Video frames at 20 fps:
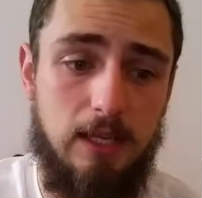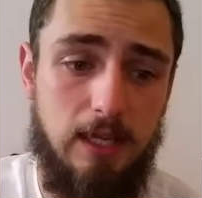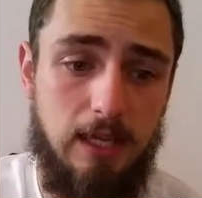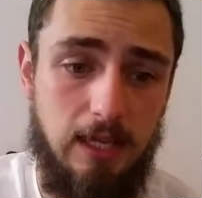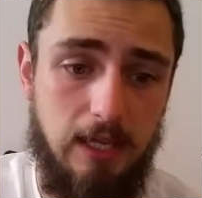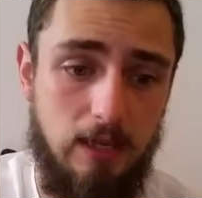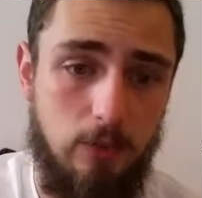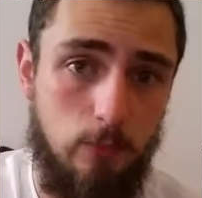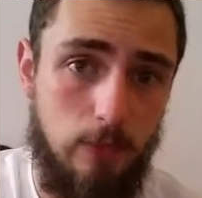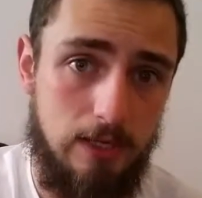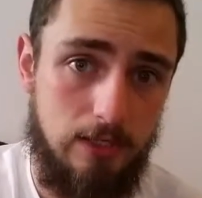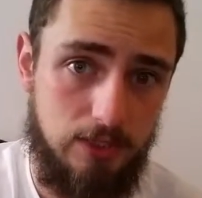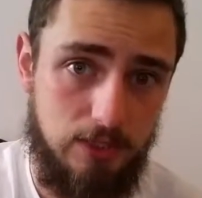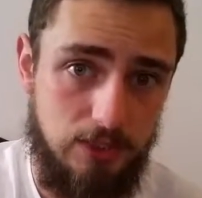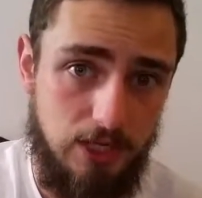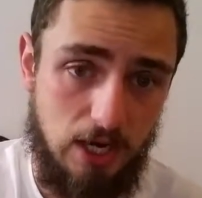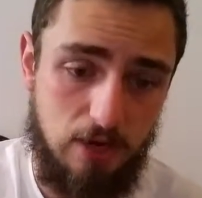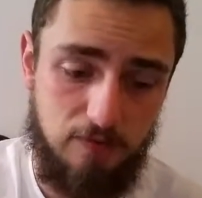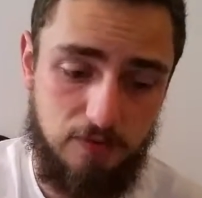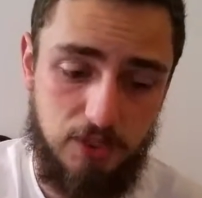he went to
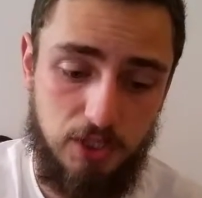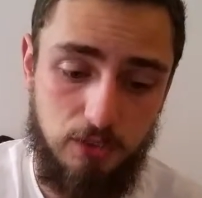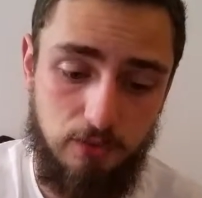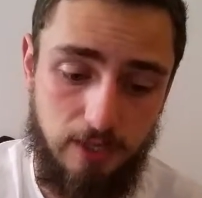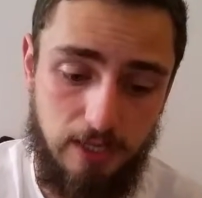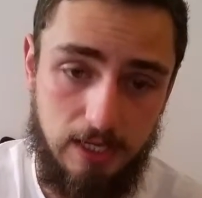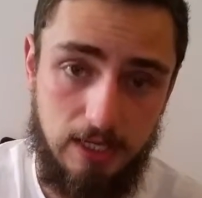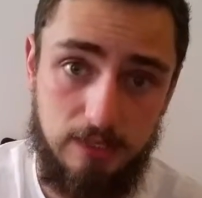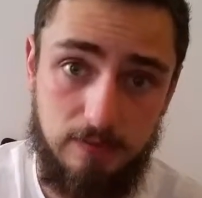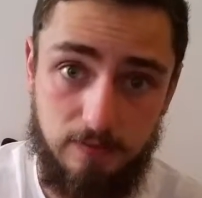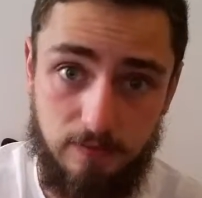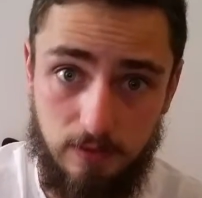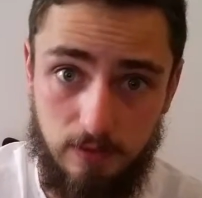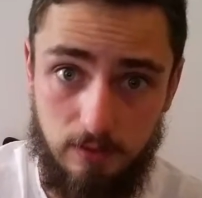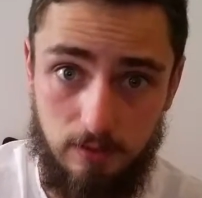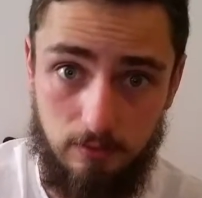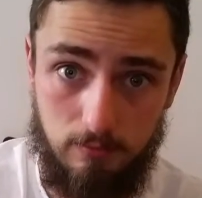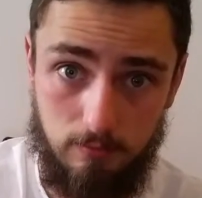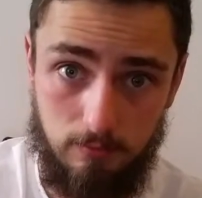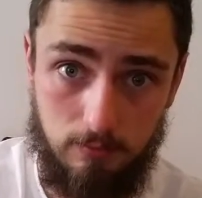jail for two years
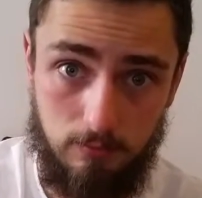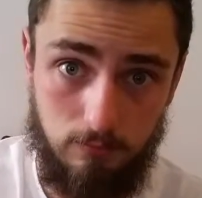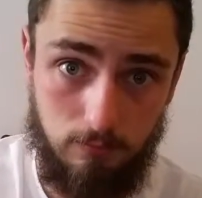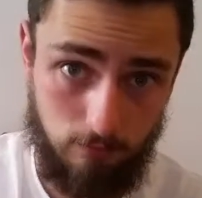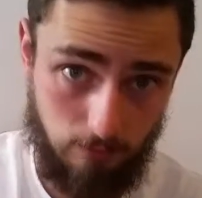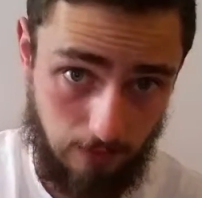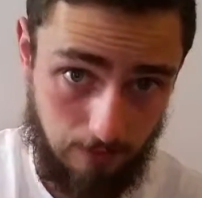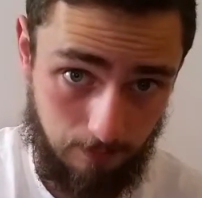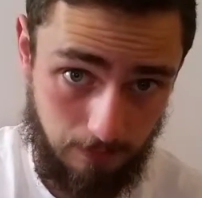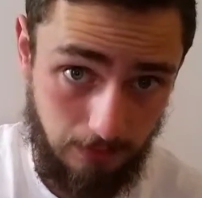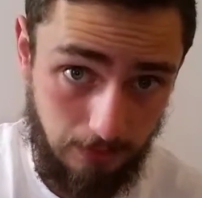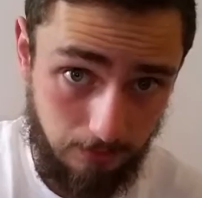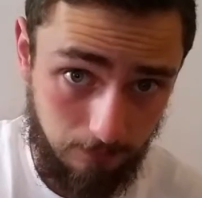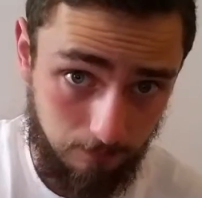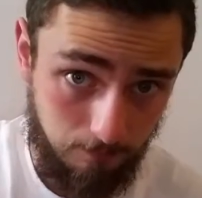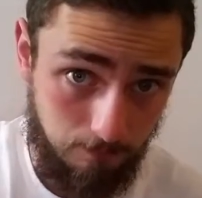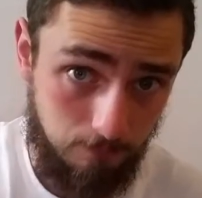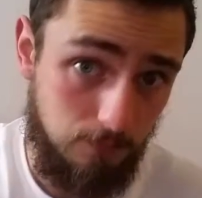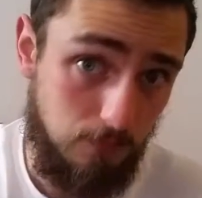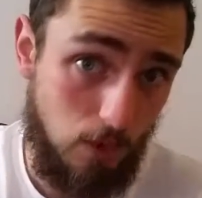for raping
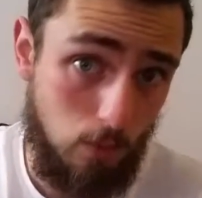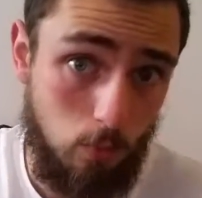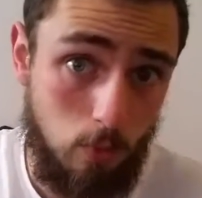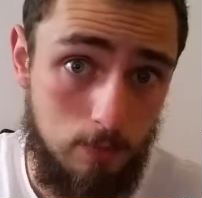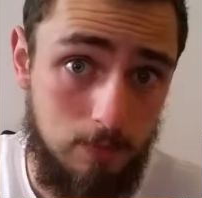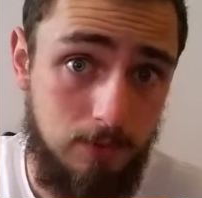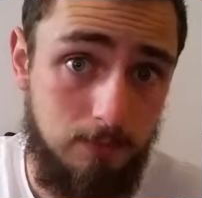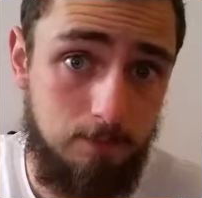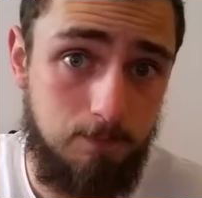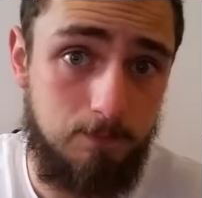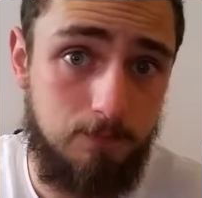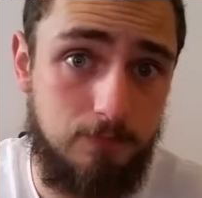a woman